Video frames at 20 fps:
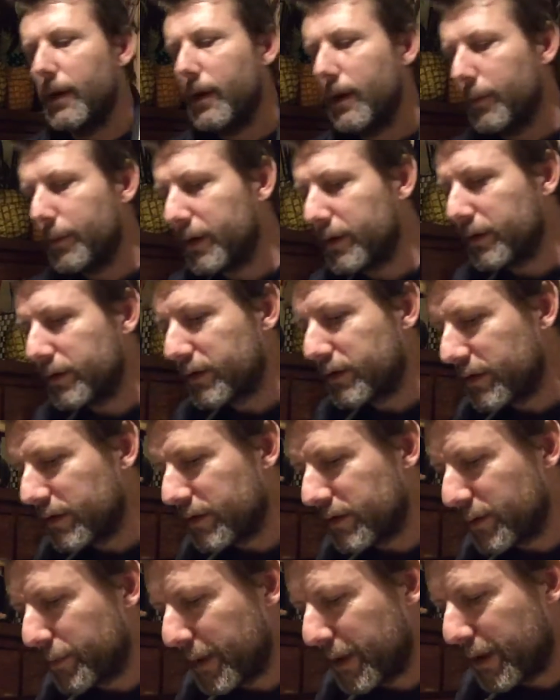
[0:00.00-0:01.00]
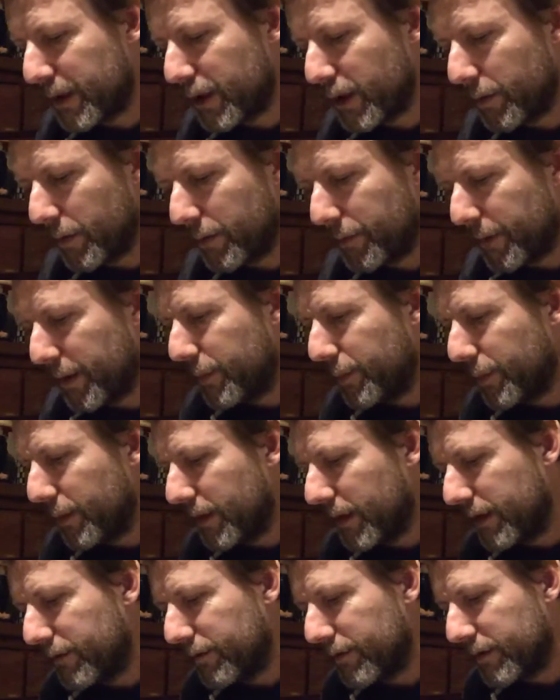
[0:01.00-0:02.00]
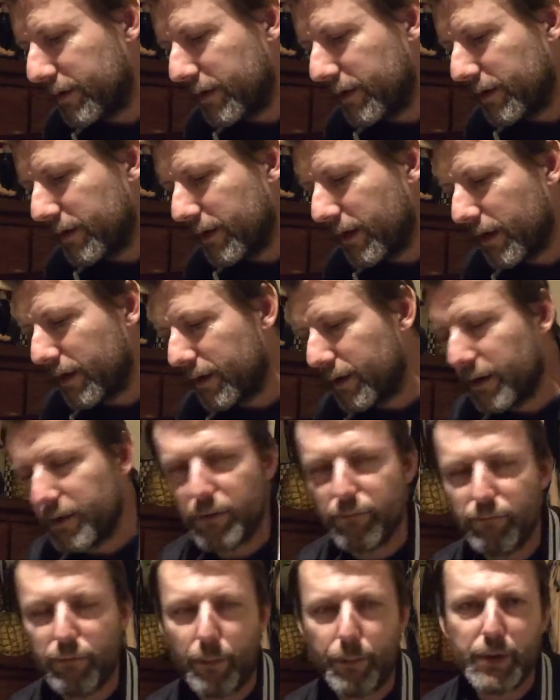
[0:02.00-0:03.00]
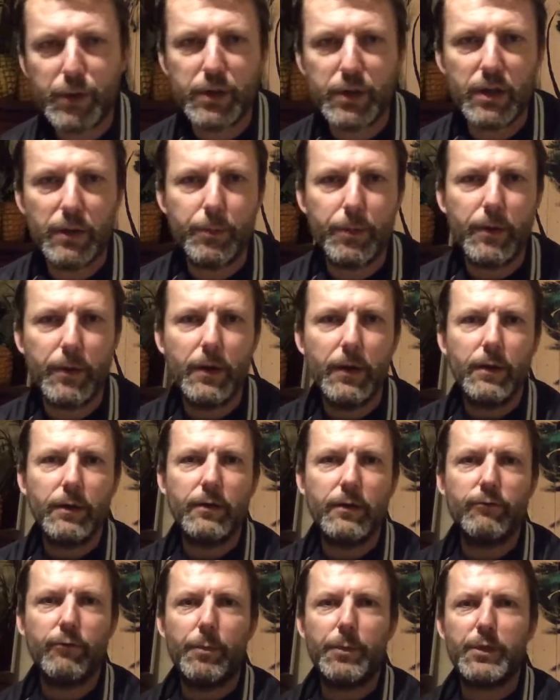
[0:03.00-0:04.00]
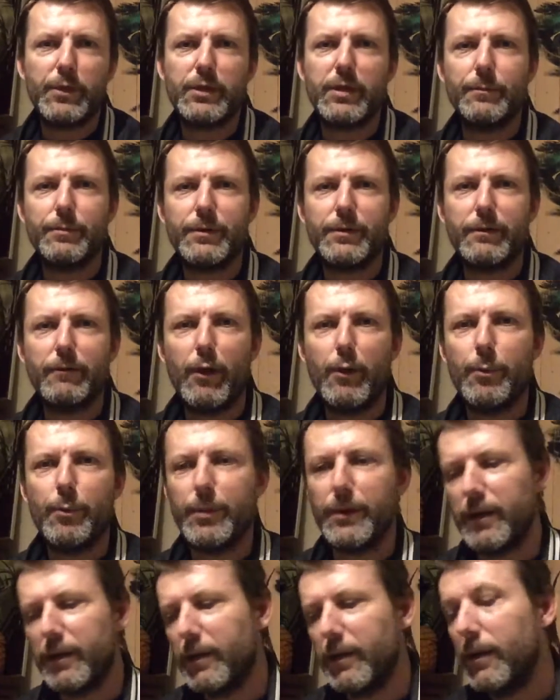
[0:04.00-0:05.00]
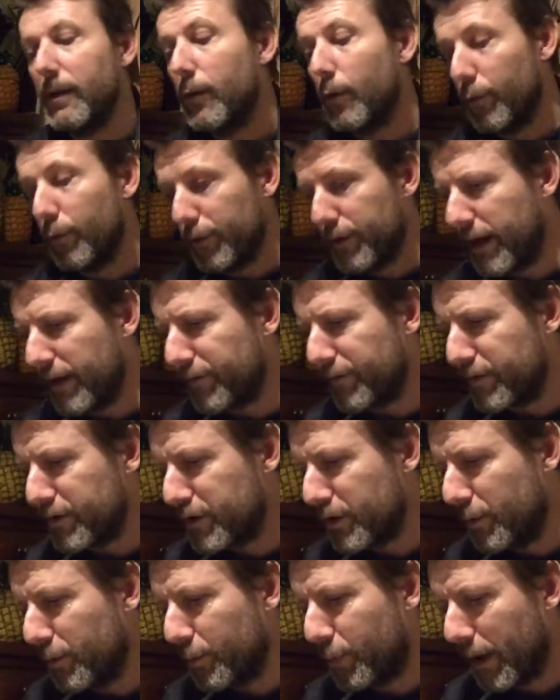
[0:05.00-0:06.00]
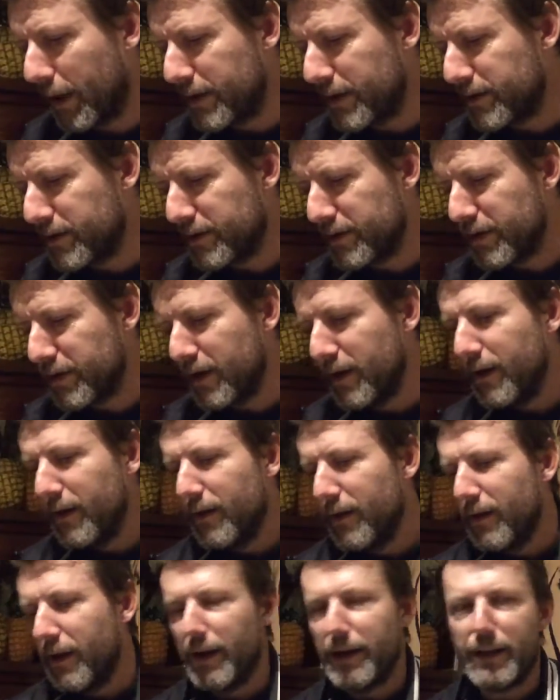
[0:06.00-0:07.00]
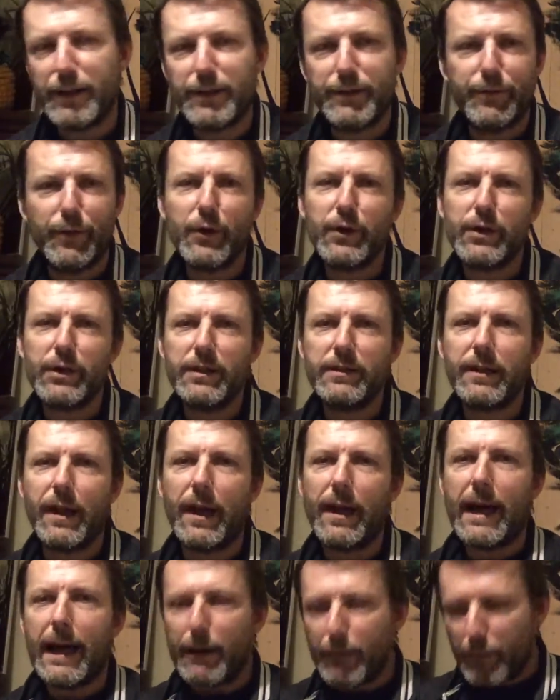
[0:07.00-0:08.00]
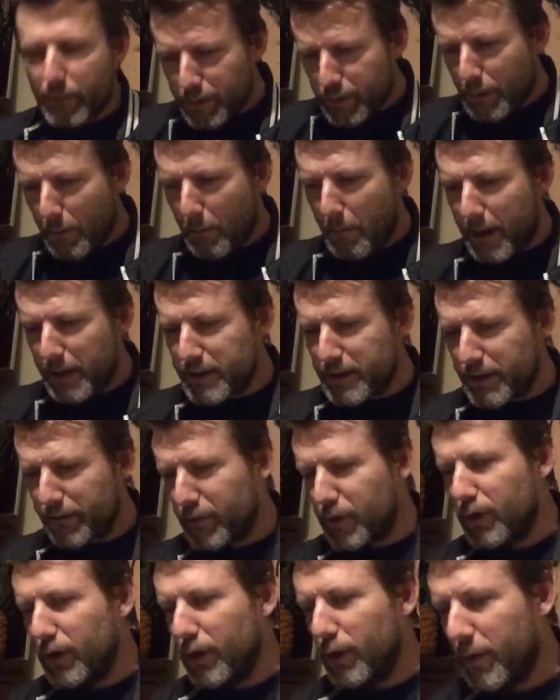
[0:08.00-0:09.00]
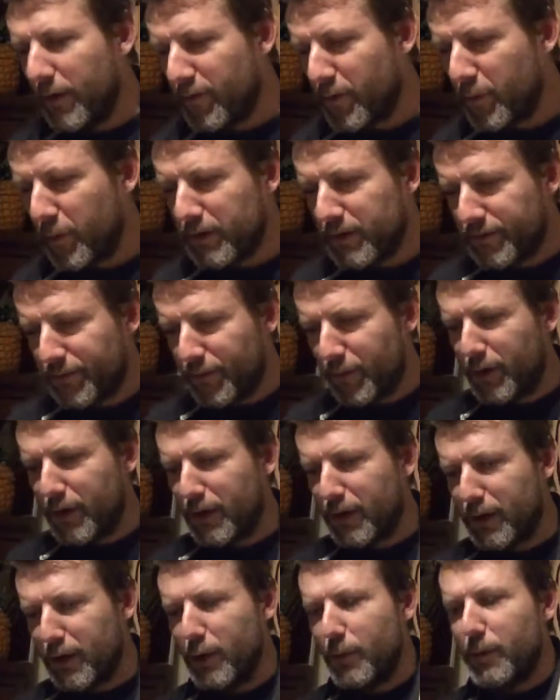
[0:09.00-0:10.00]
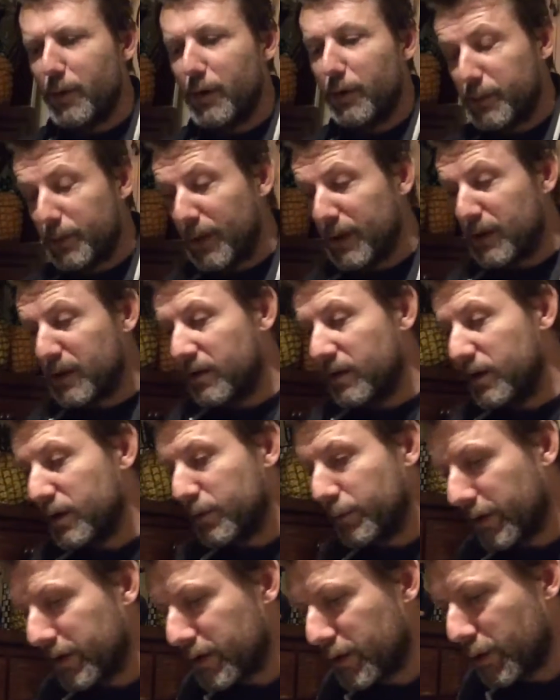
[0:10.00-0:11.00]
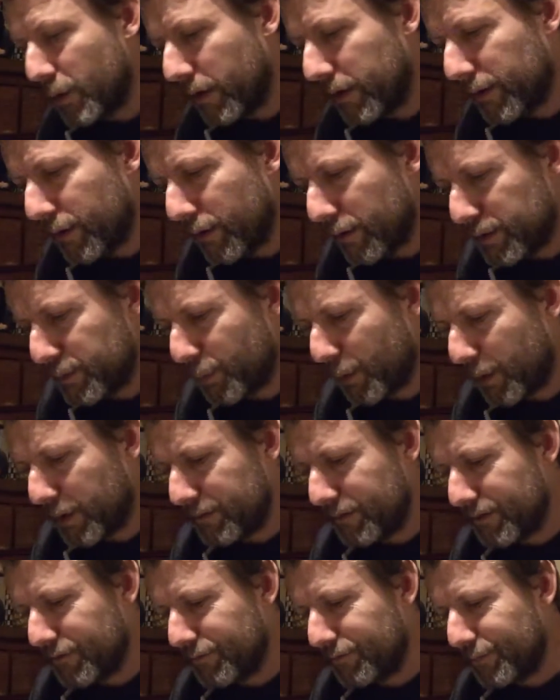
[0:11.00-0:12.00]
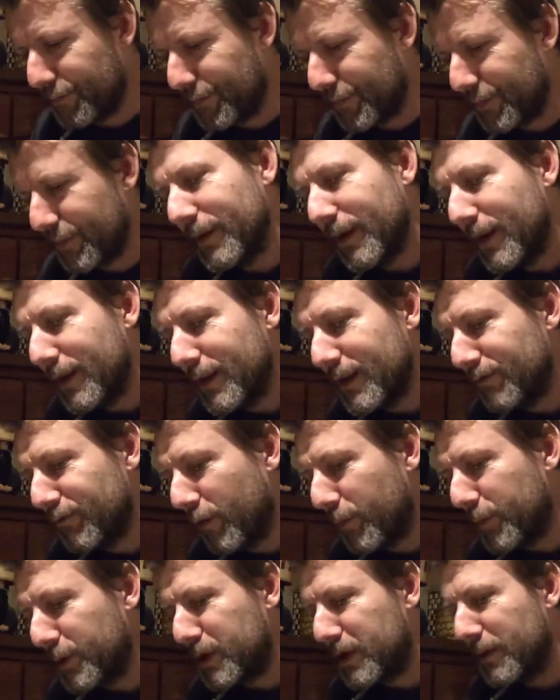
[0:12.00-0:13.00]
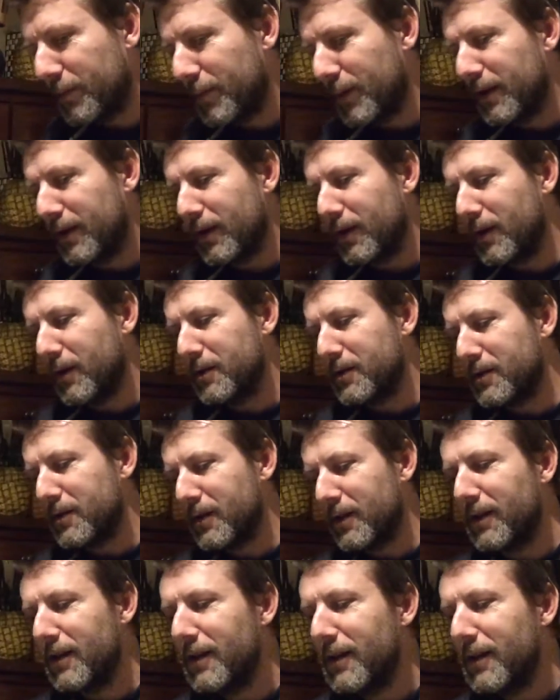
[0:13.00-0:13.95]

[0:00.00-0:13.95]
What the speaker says: because there's a big queue of people here at the rubbish tip. The rubbish tips are opening, or they have in some places, and that's fucking a day out, and there's a massive queue. Everyone's fucking queuing up, especially this one. It's quite a nice one, the rubbish tip in Guernsey,